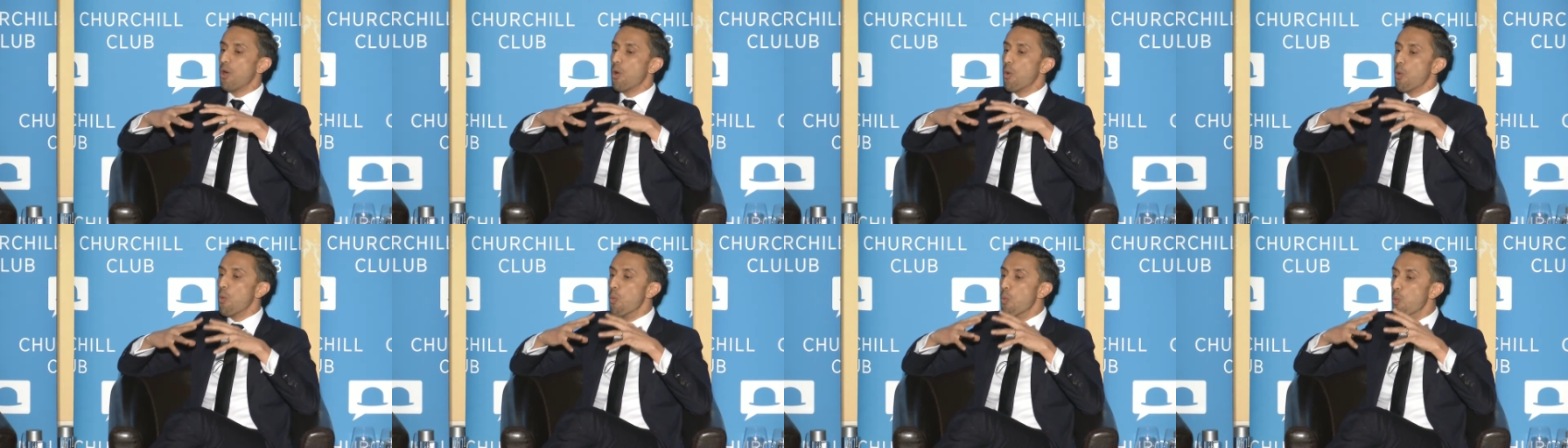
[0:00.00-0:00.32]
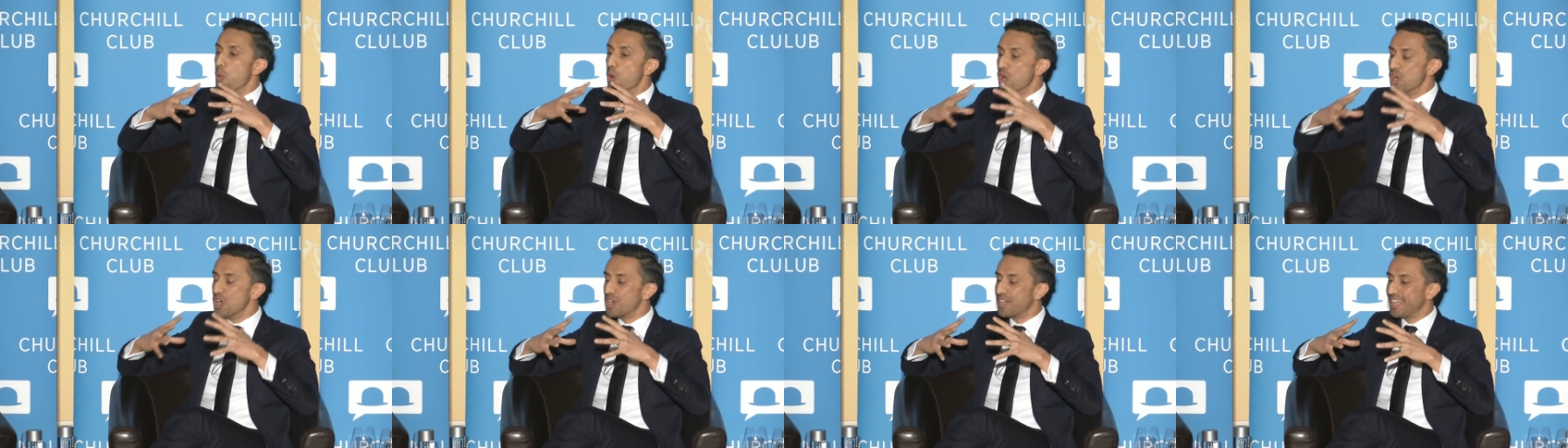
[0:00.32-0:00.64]

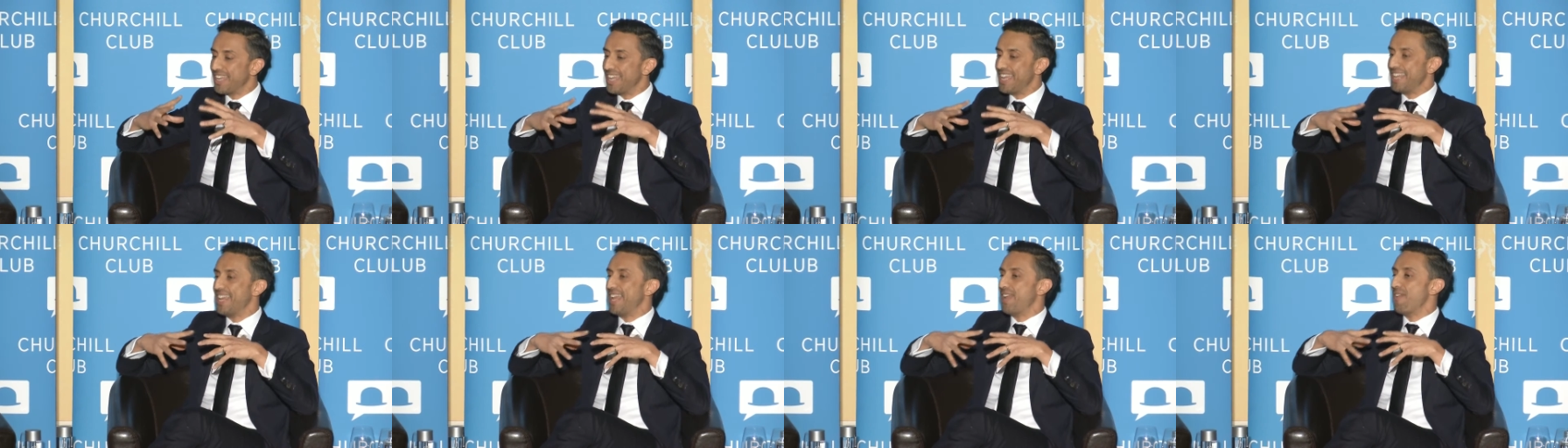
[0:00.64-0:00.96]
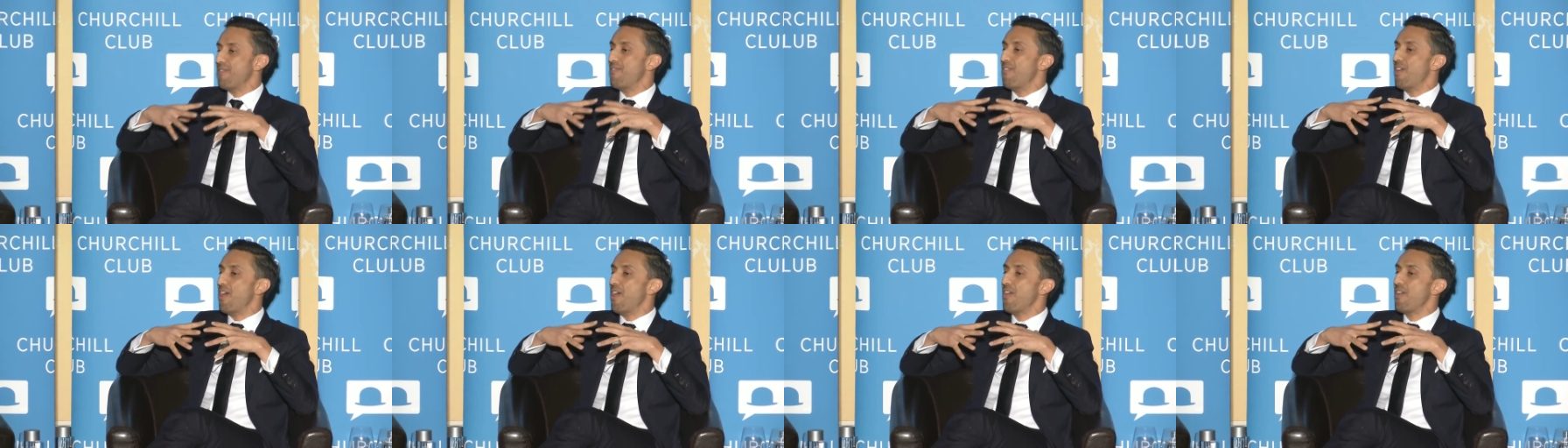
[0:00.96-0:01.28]
work in a
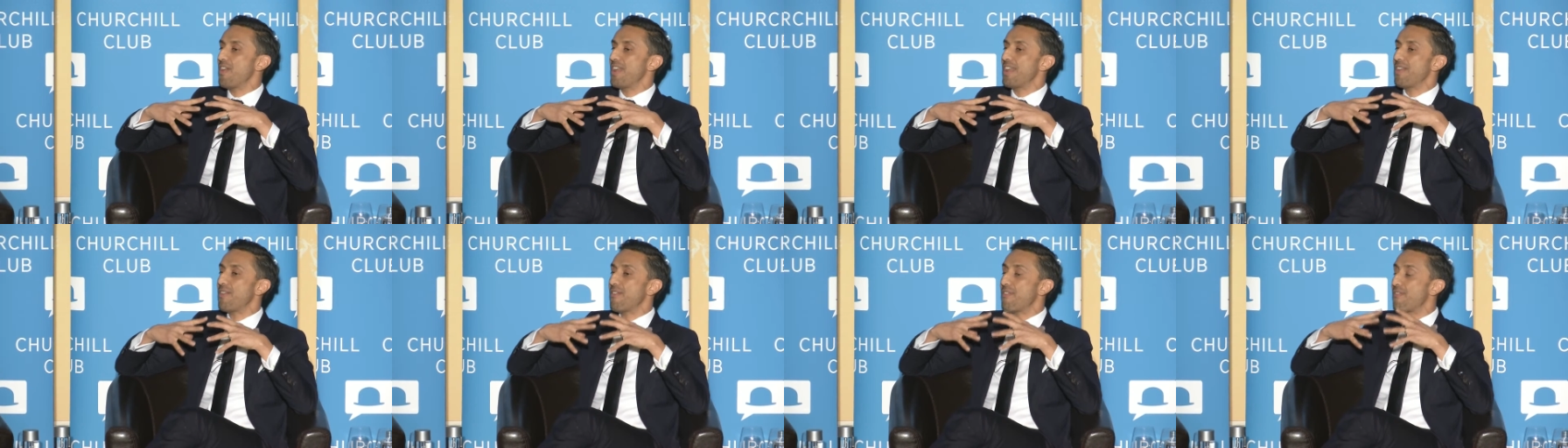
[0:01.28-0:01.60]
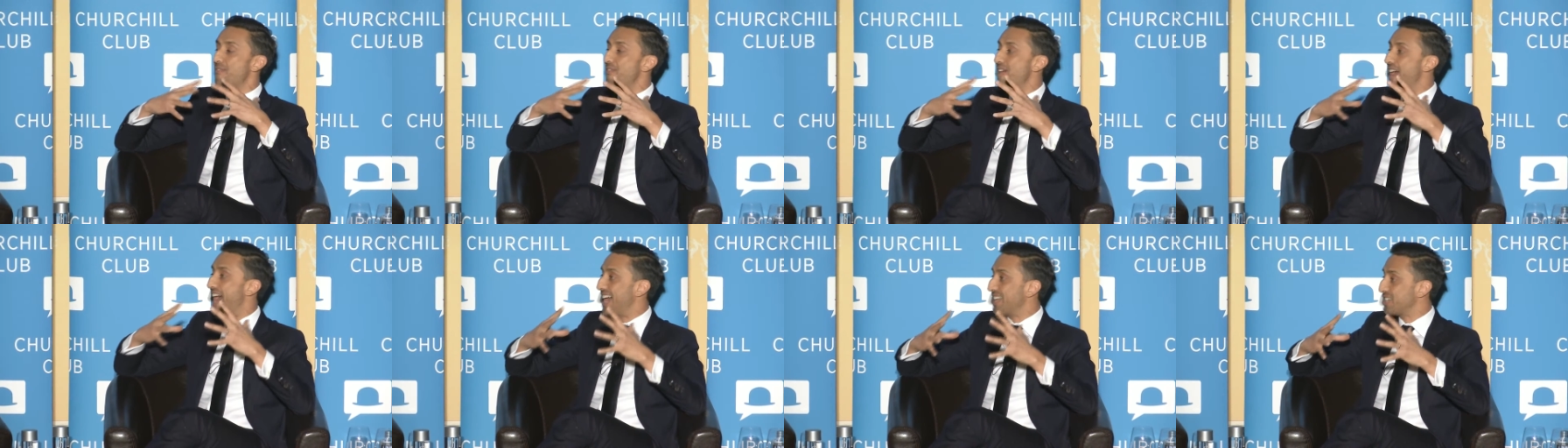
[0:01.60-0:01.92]
very
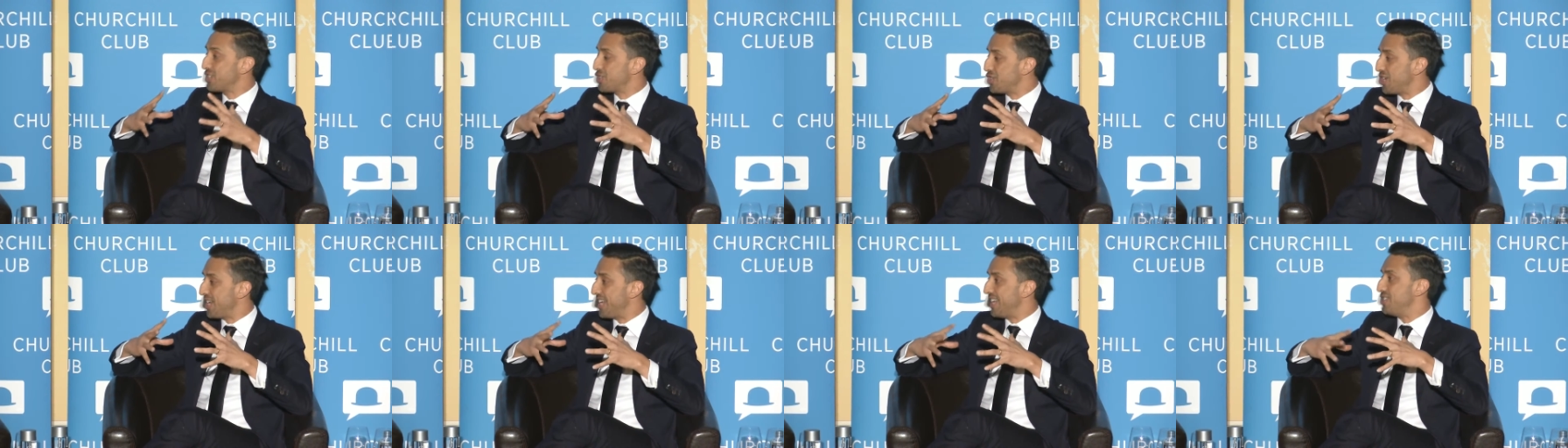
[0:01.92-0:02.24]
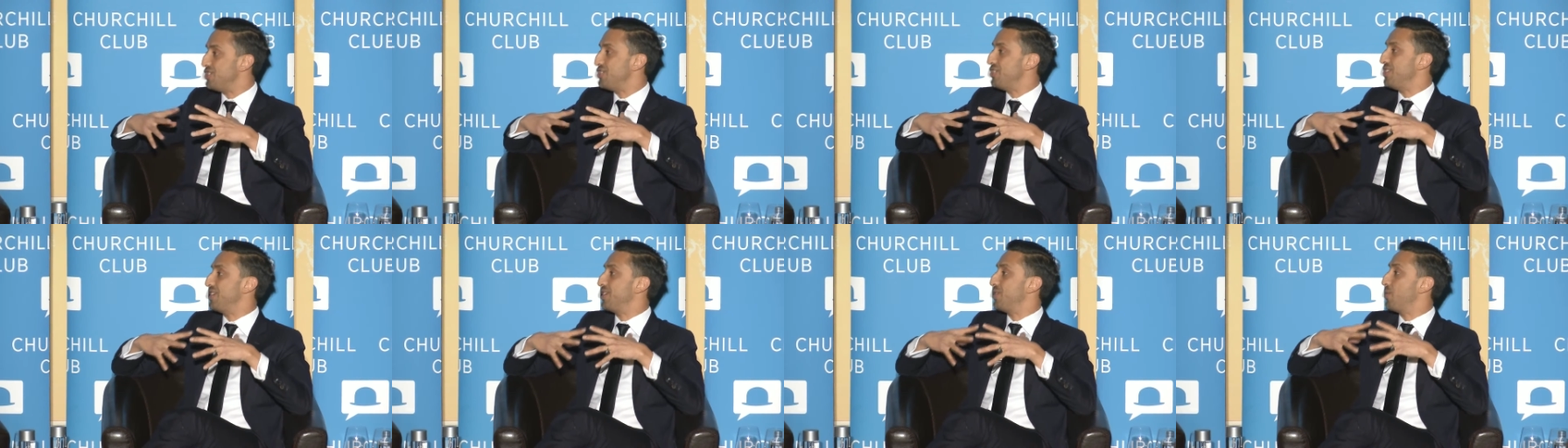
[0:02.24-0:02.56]
fast
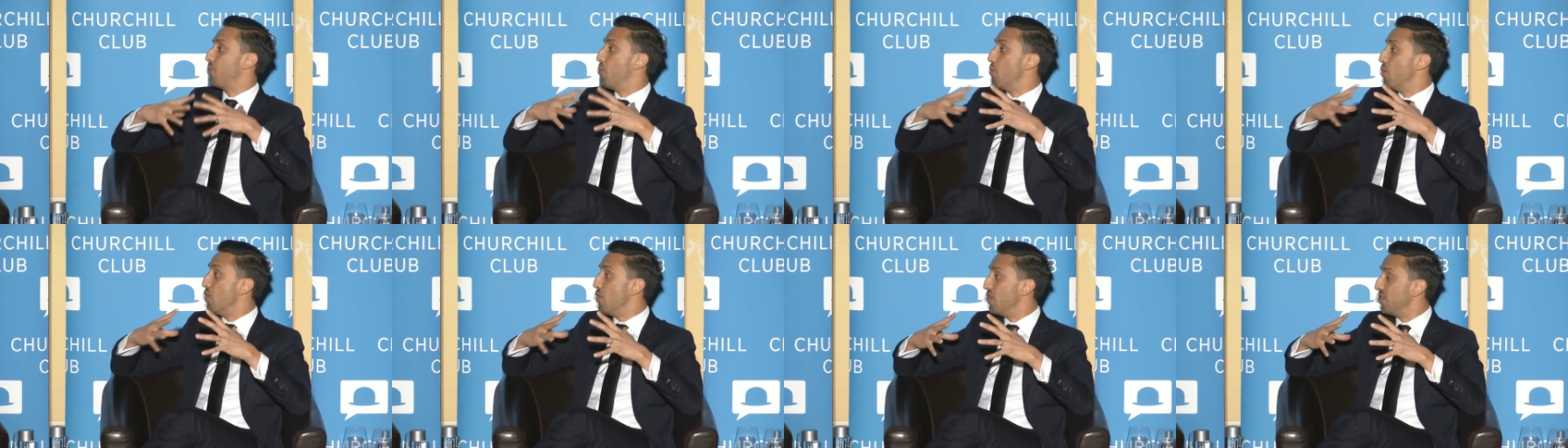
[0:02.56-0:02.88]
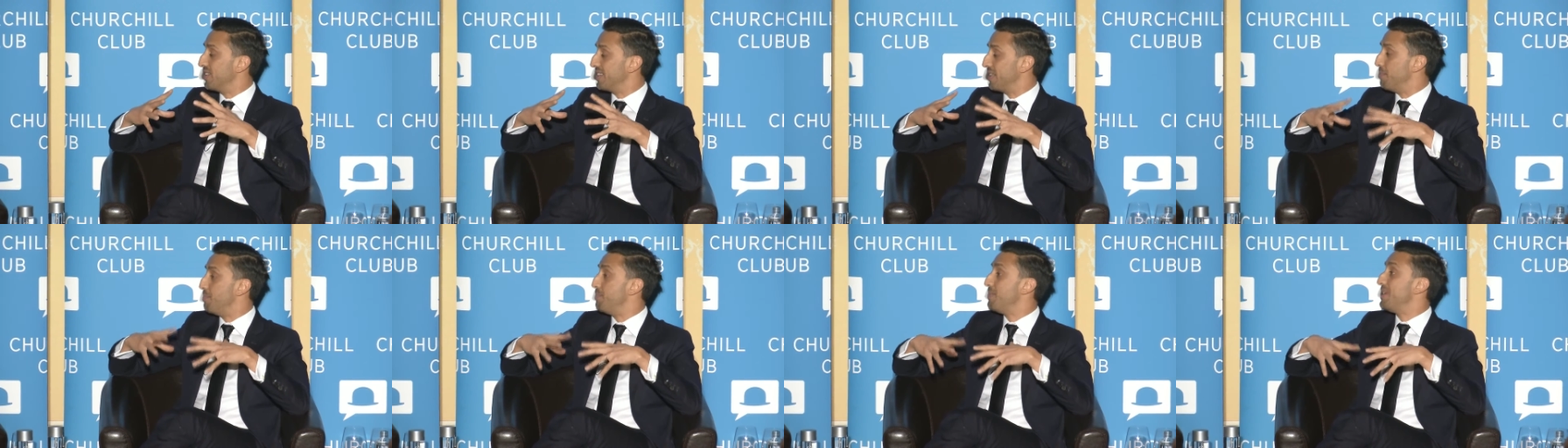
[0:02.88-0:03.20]
changing
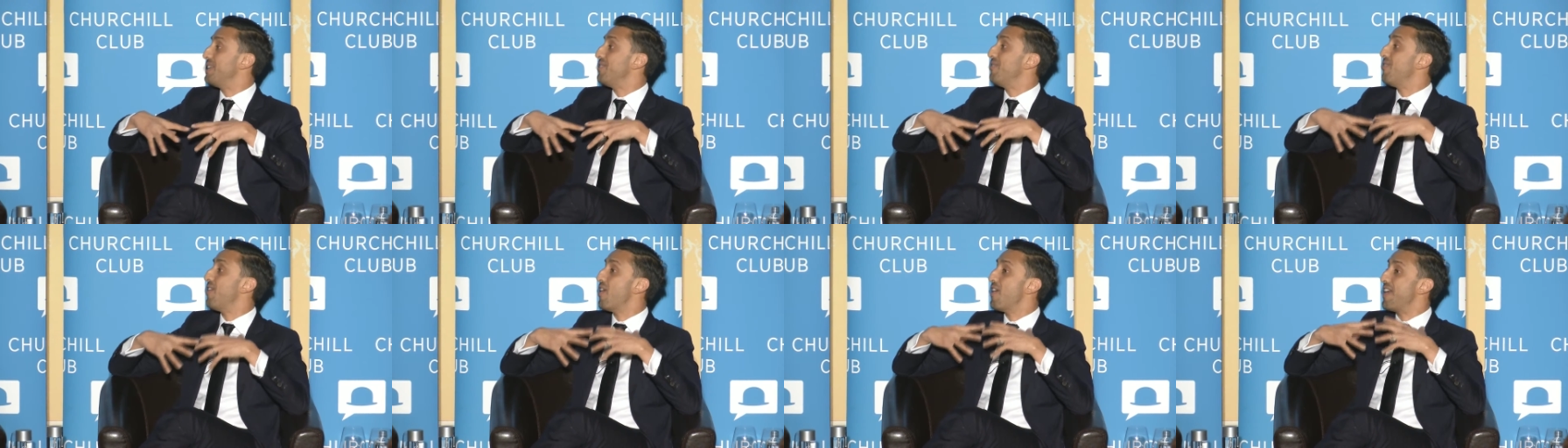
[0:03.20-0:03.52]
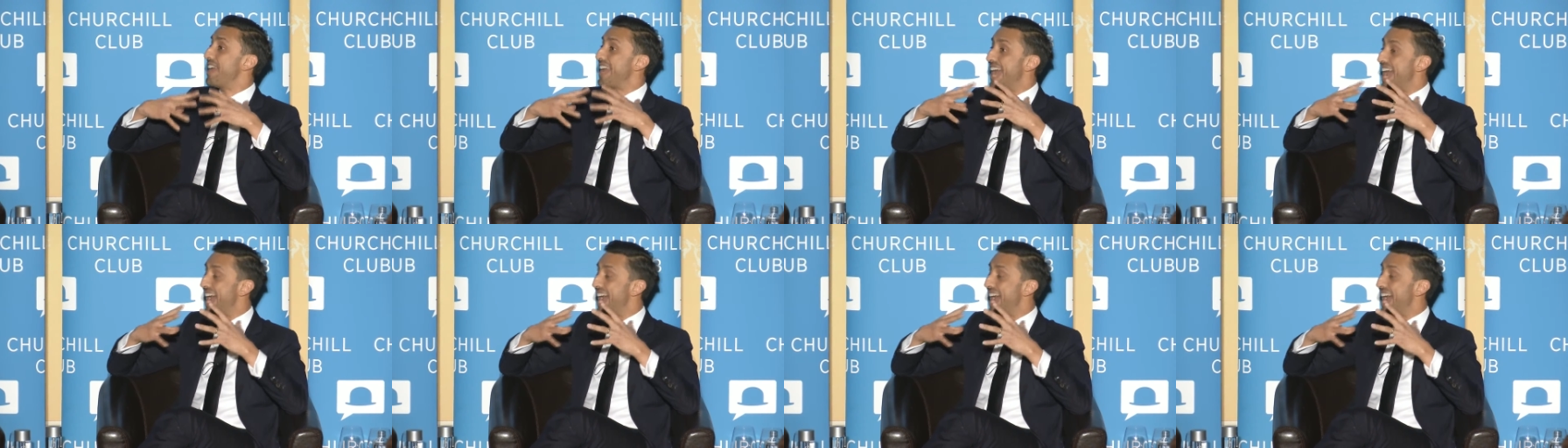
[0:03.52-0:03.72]
world and be very